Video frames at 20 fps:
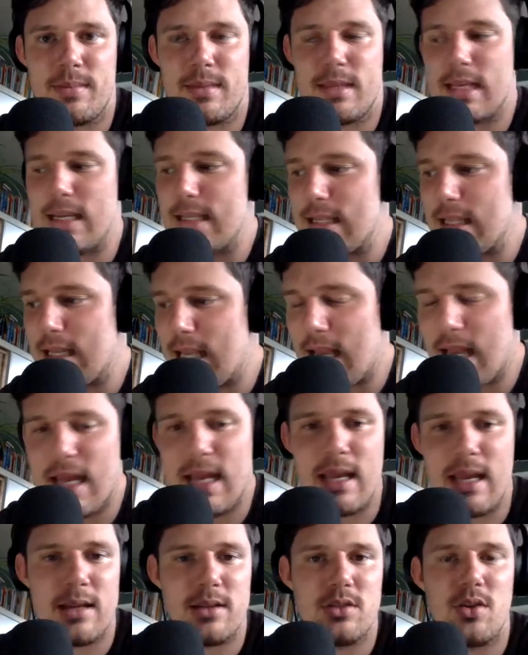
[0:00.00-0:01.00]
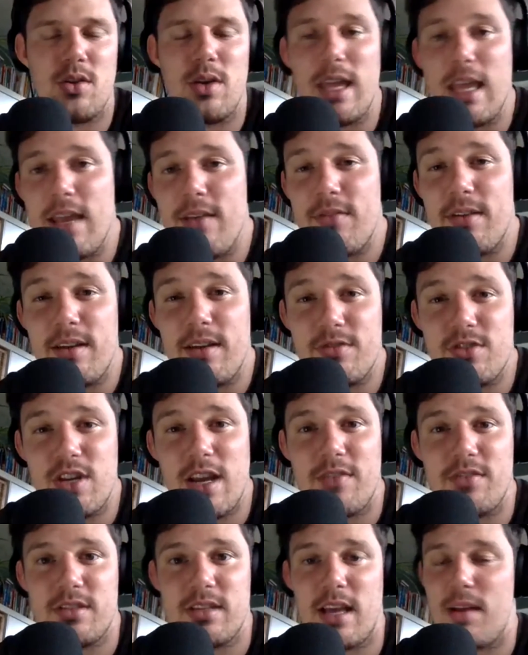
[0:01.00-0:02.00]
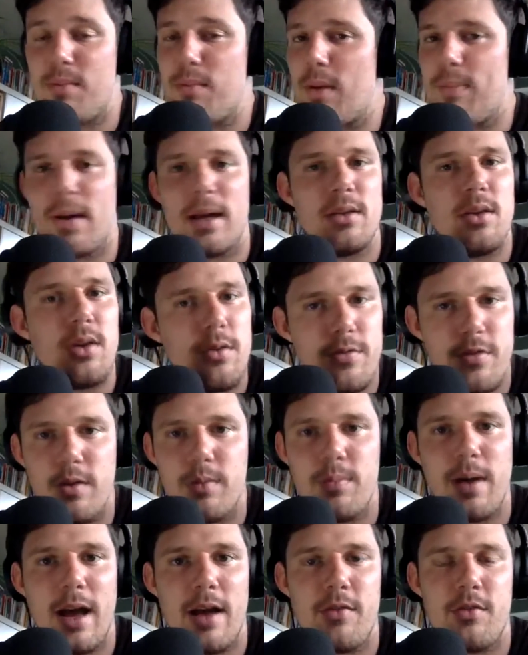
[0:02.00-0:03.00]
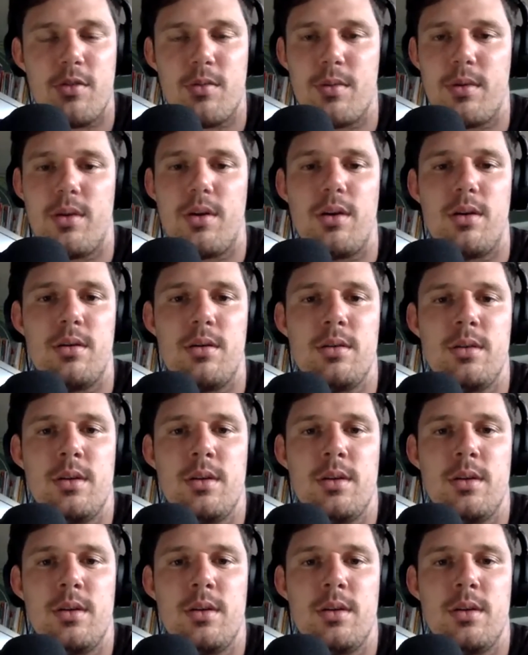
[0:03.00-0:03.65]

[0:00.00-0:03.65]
He's an idiot. So even if Jeff set him up, I don't feel bad for him at all,